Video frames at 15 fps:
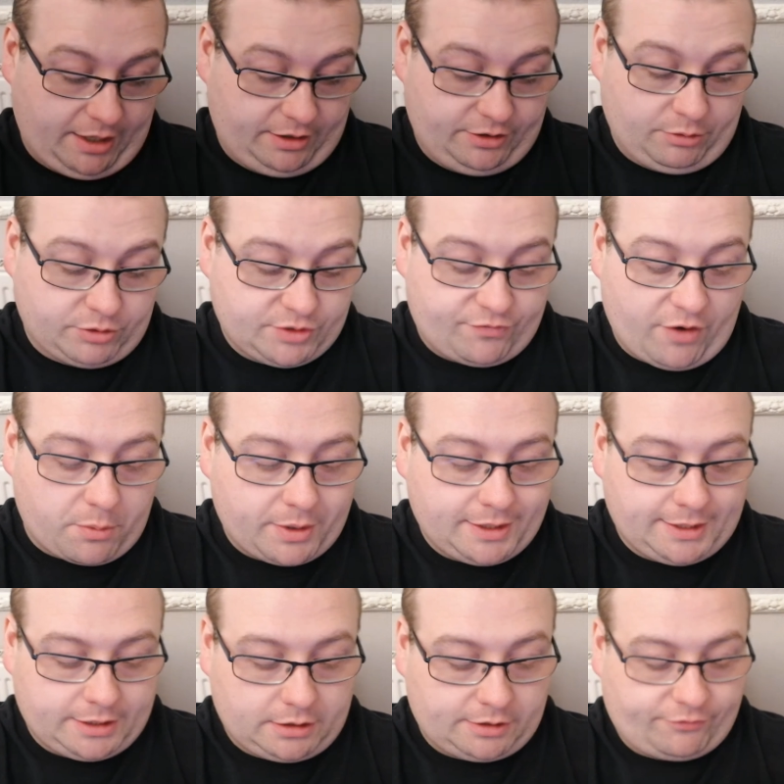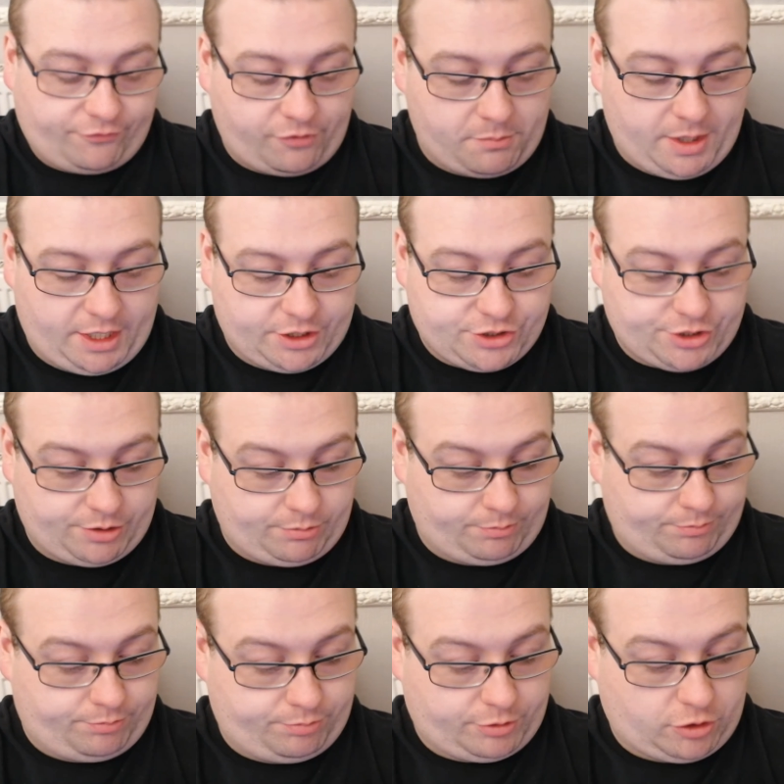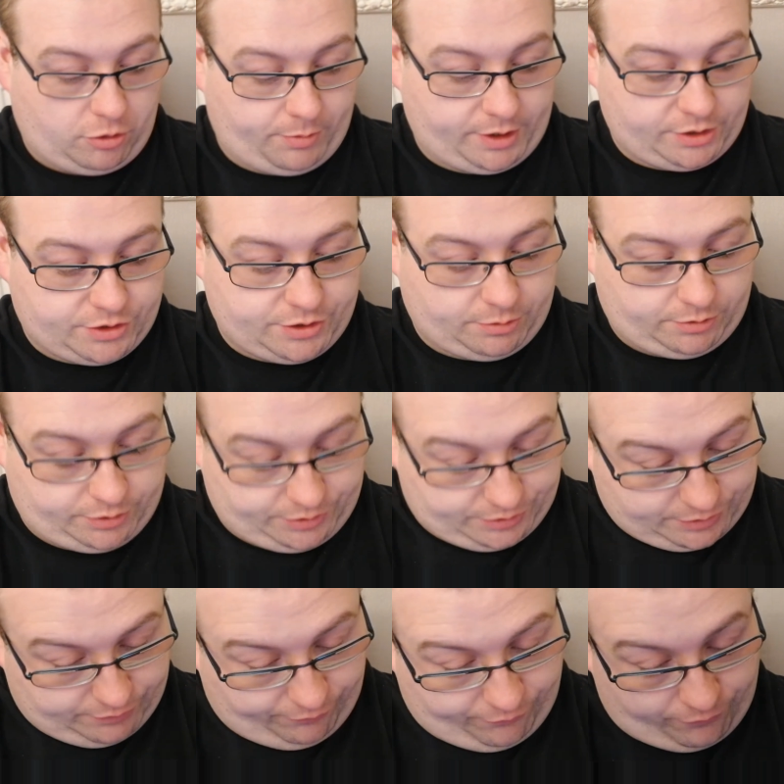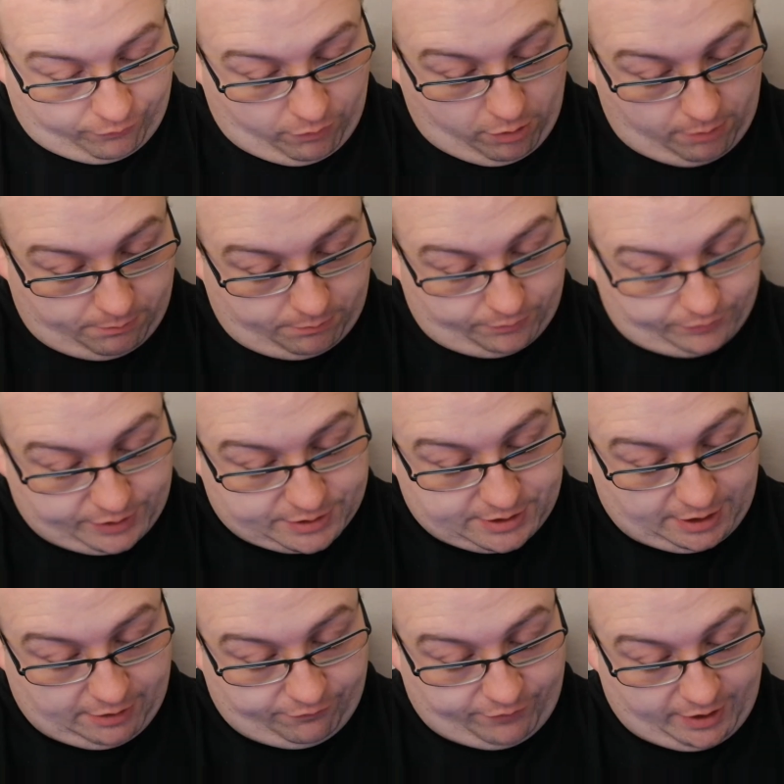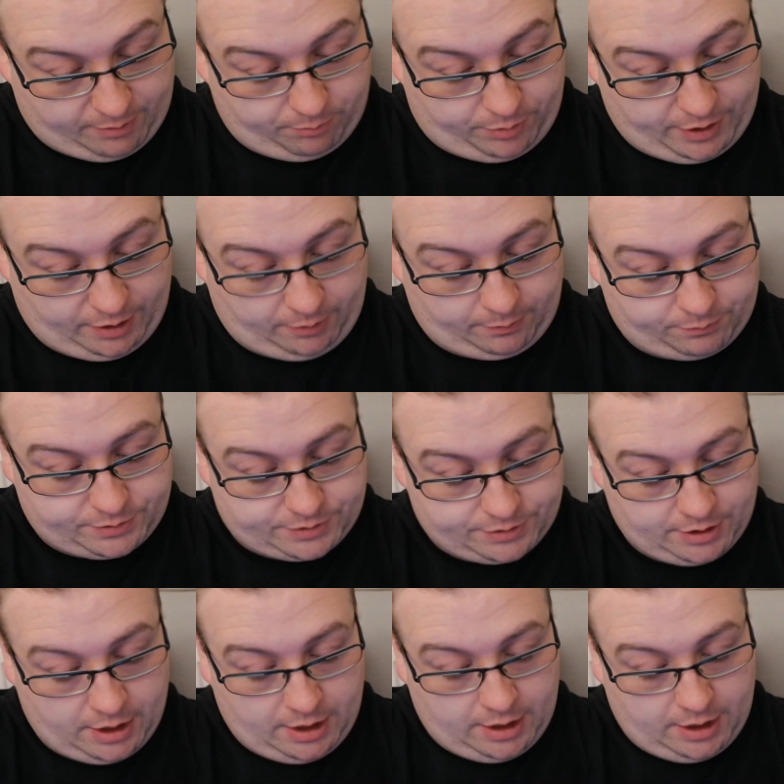was very little information coming to us from the TFN peeps,